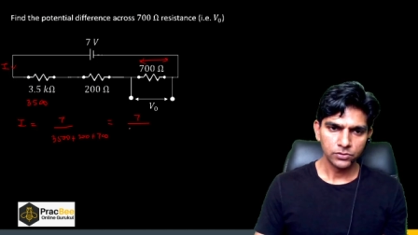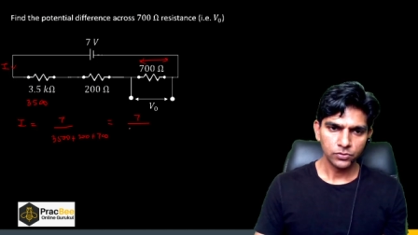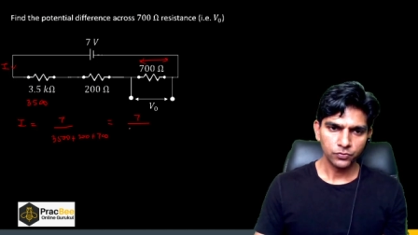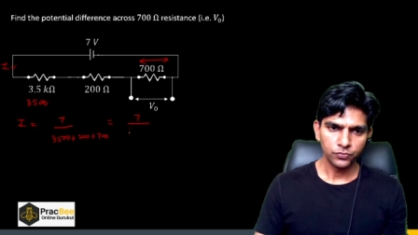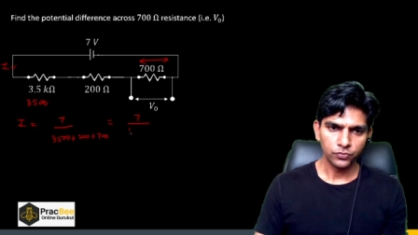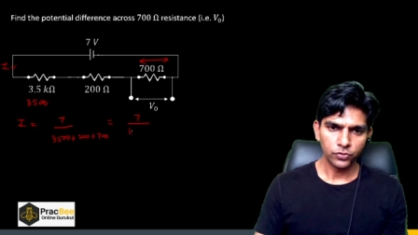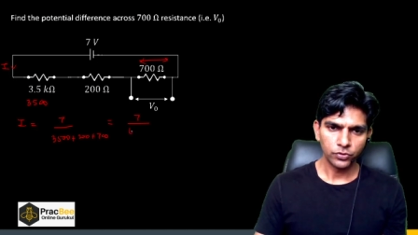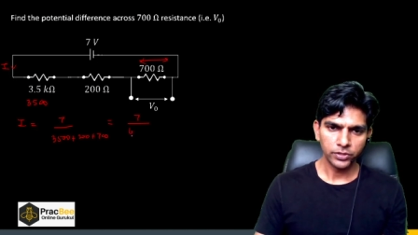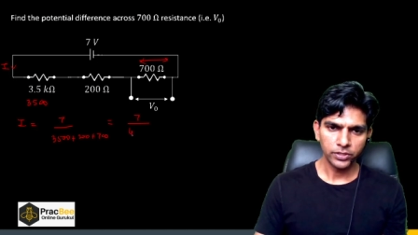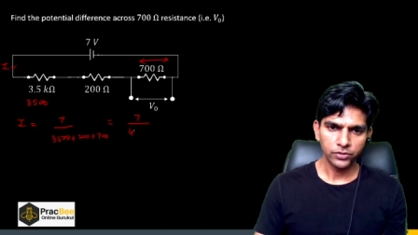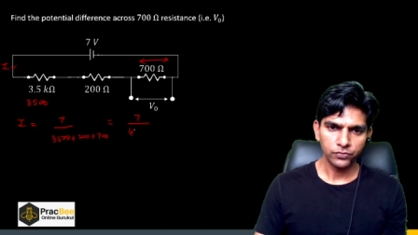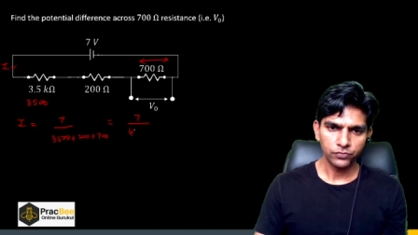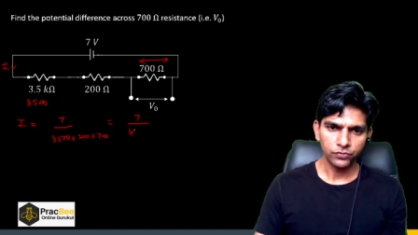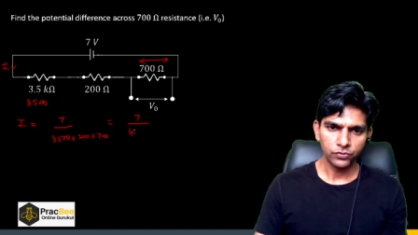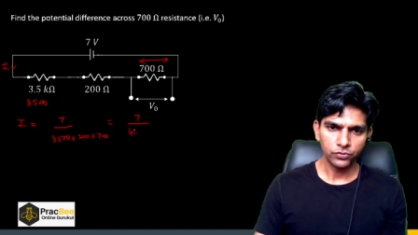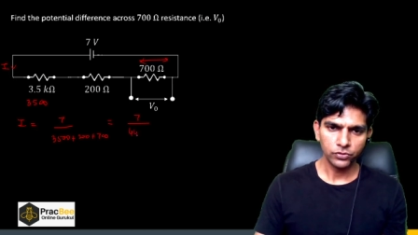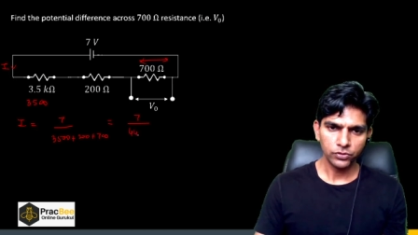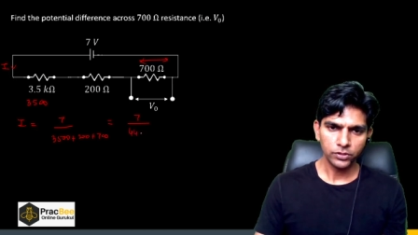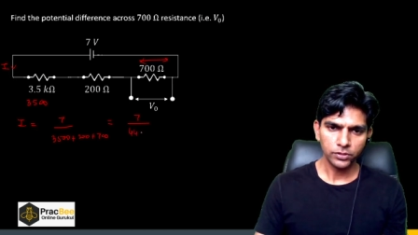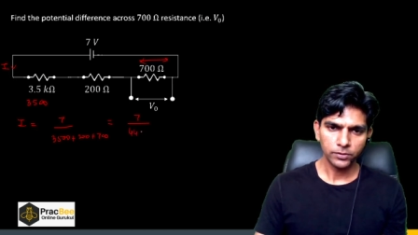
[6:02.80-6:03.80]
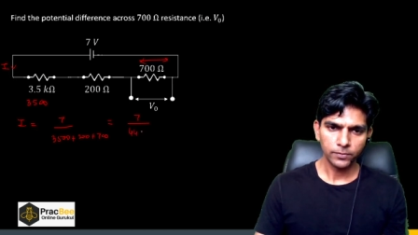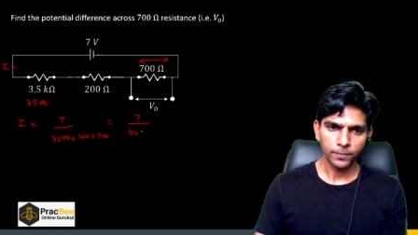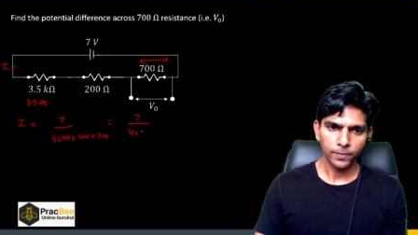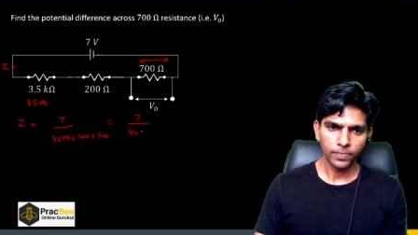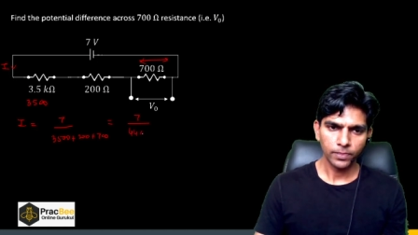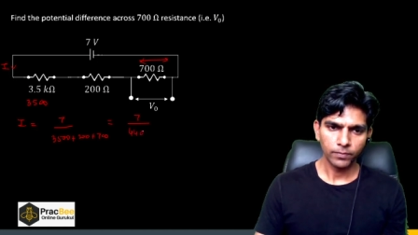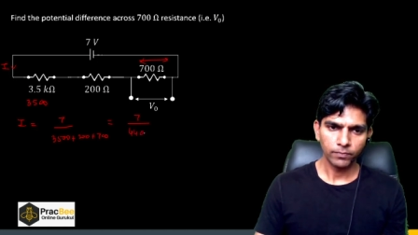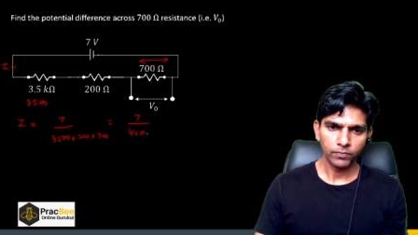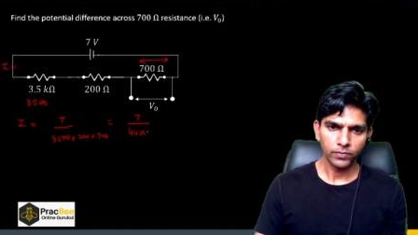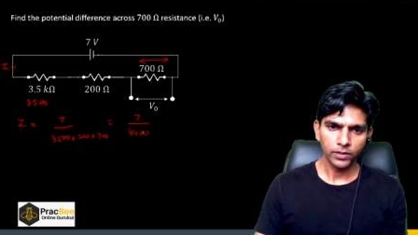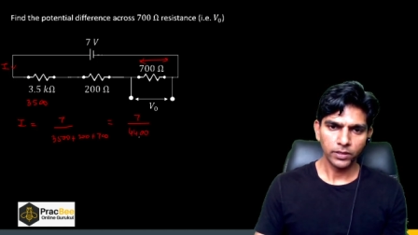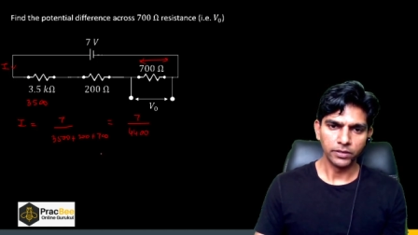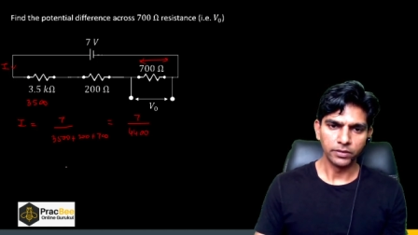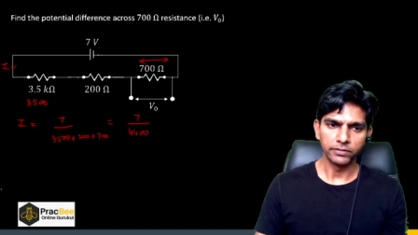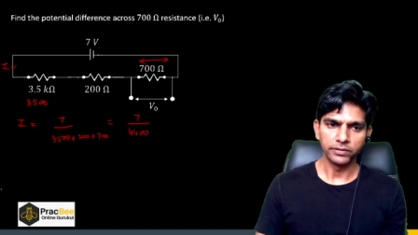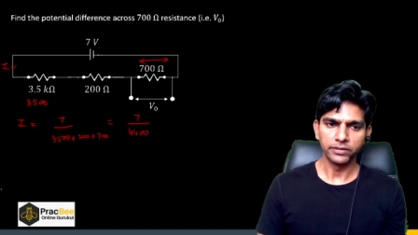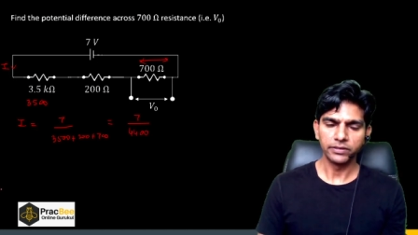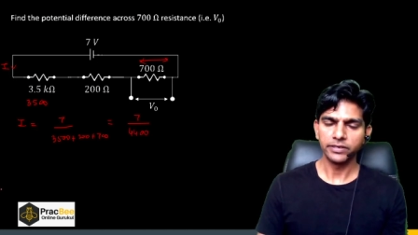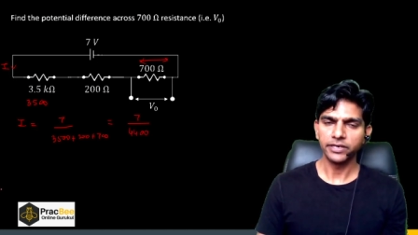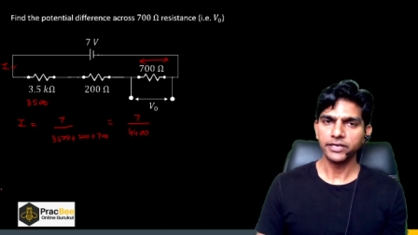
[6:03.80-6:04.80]

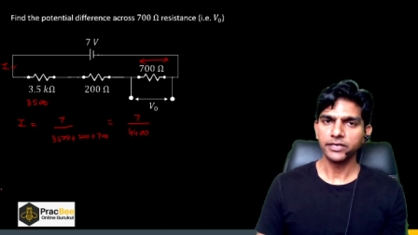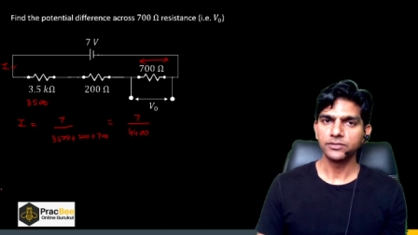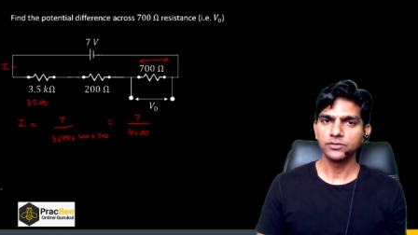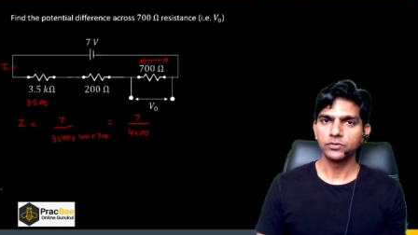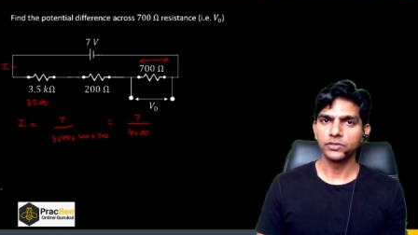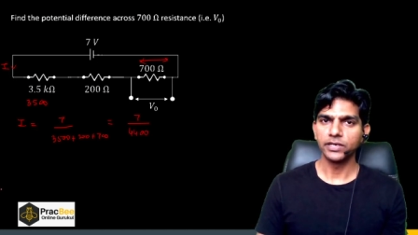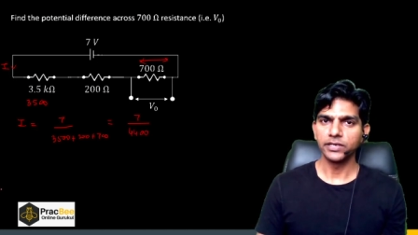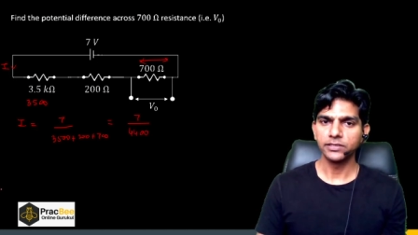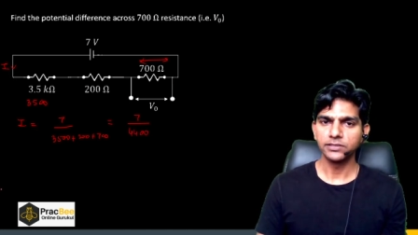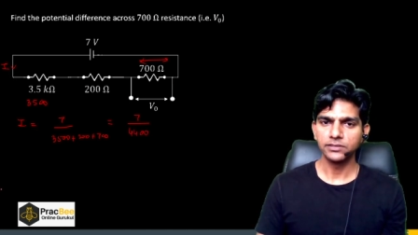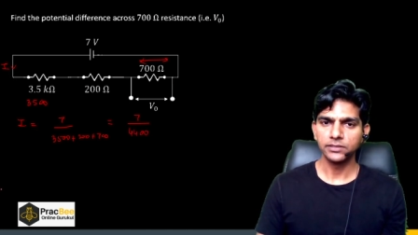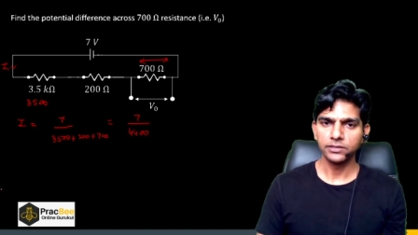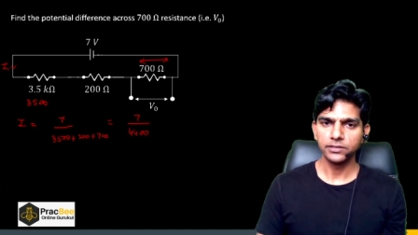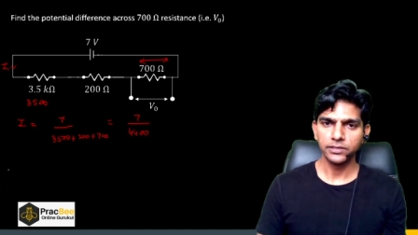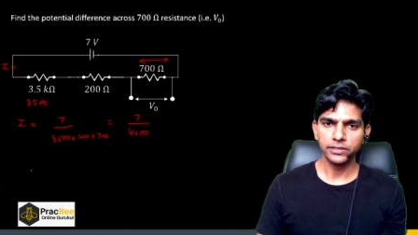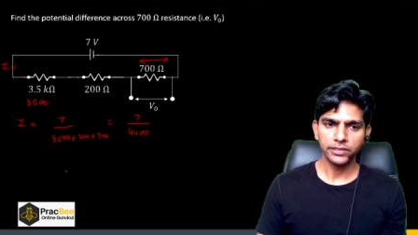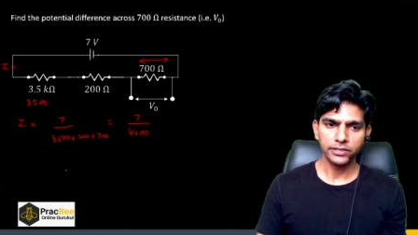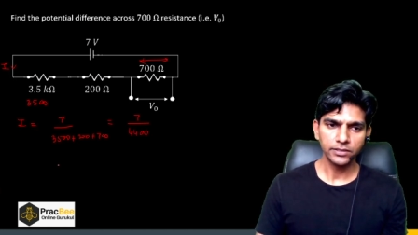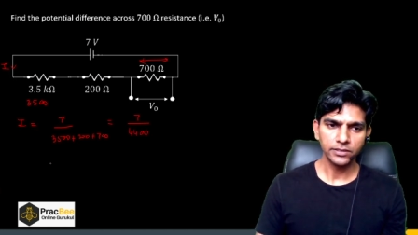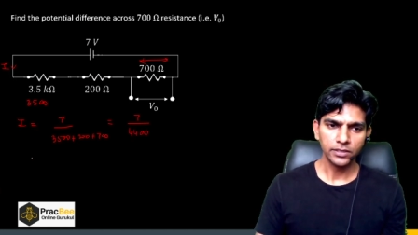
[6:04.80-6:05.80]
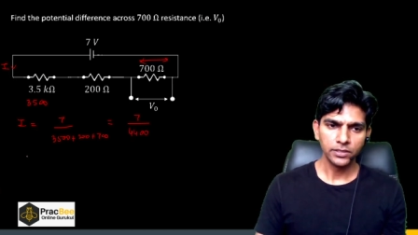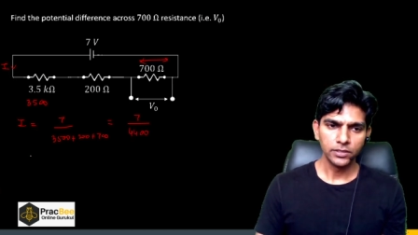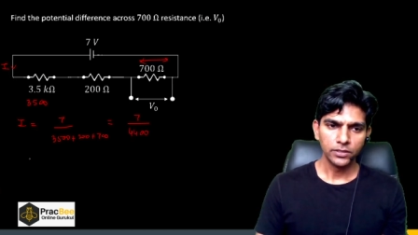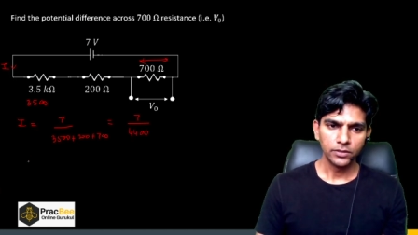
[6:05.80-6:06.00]
4400, right? So that is the current.